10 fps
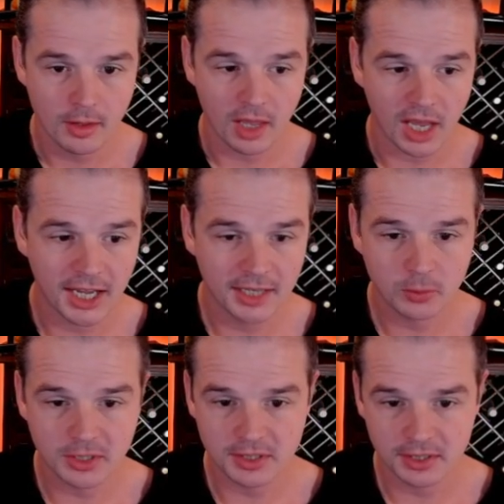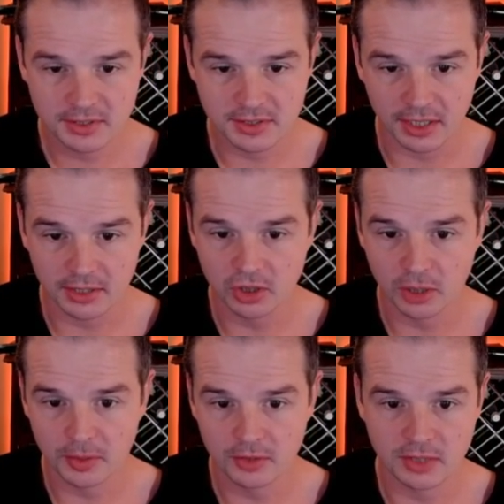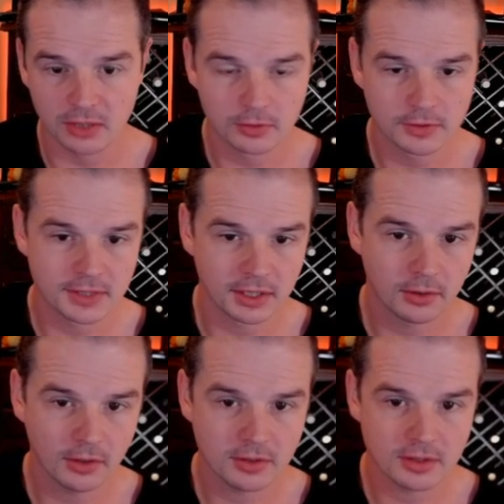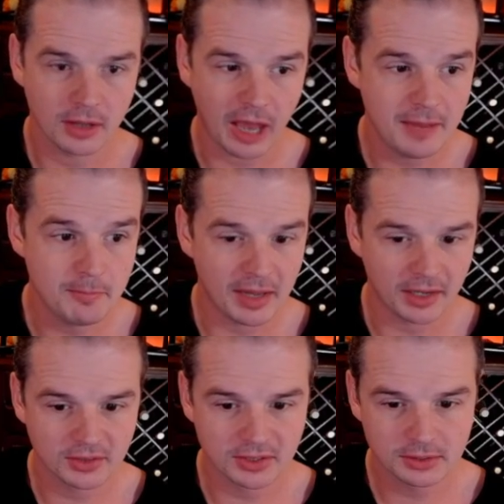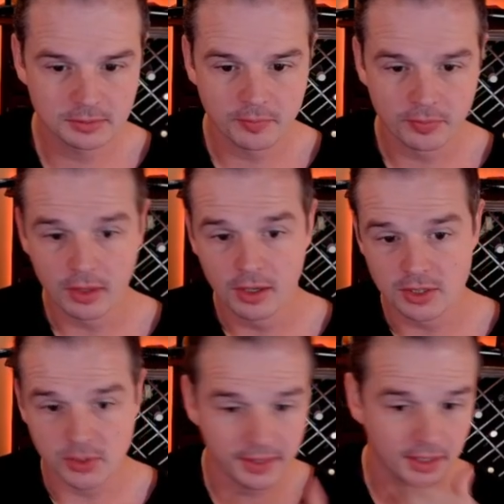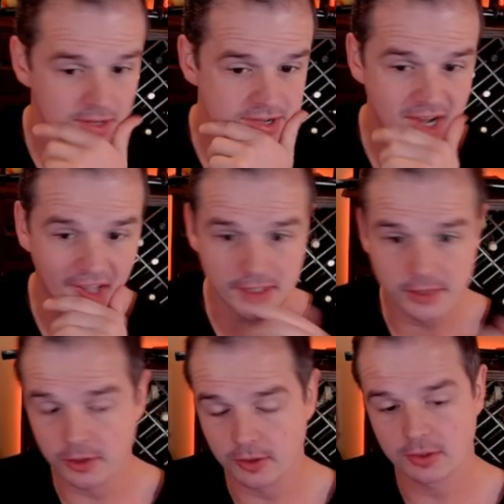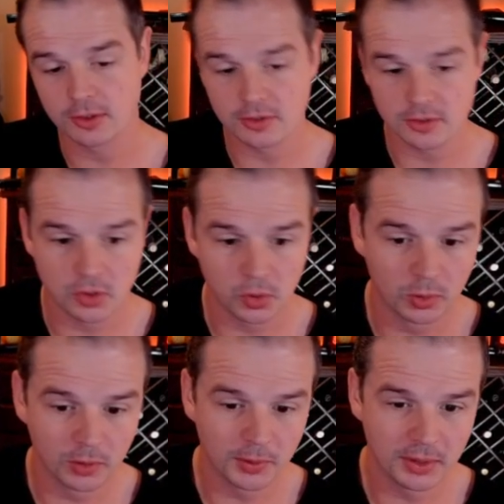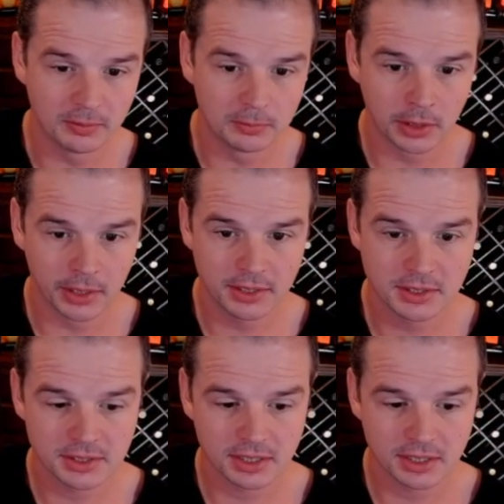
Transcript: And we see a second copy of Delver of Secrets, a Mountain. So we get another turn to just do what we please.